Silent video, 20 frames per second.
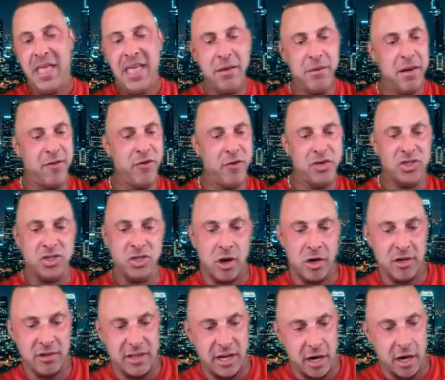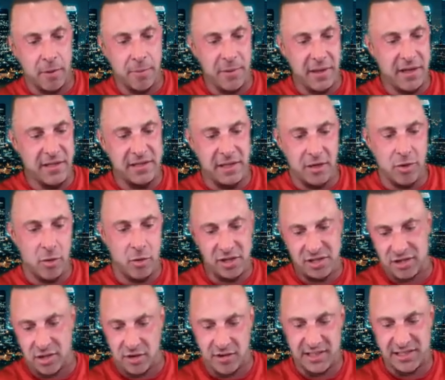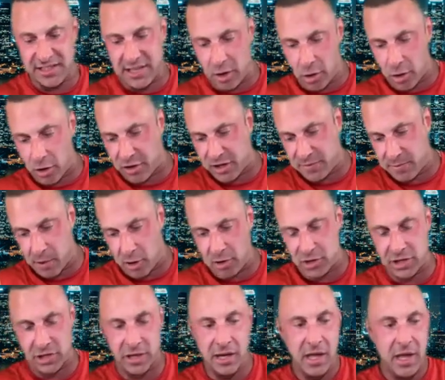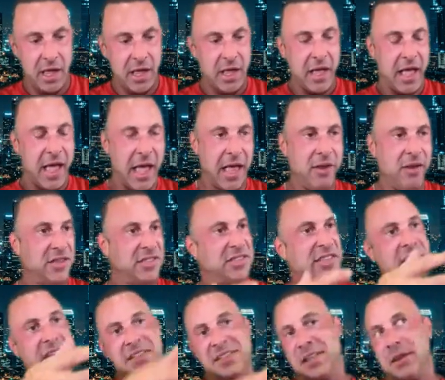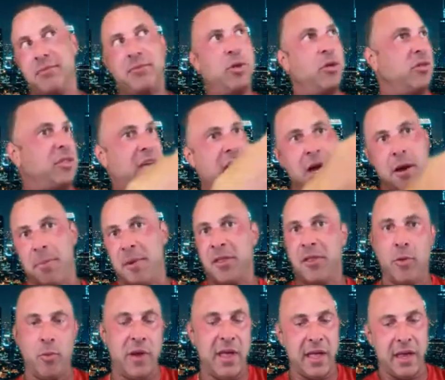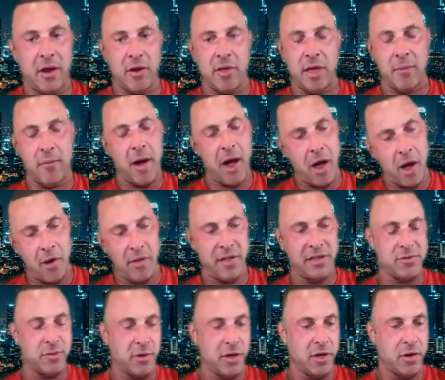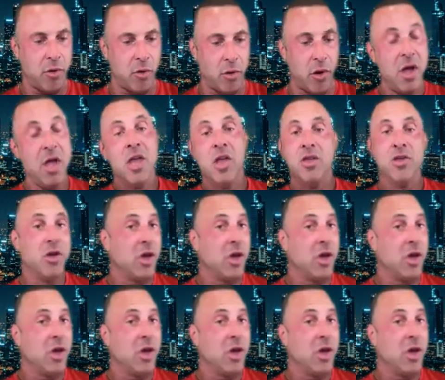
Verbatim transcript: Even if you start therapies and you only start, let's say, Hercules Potion, and you see some new therapy of the week, you're like, wow, that's really cool.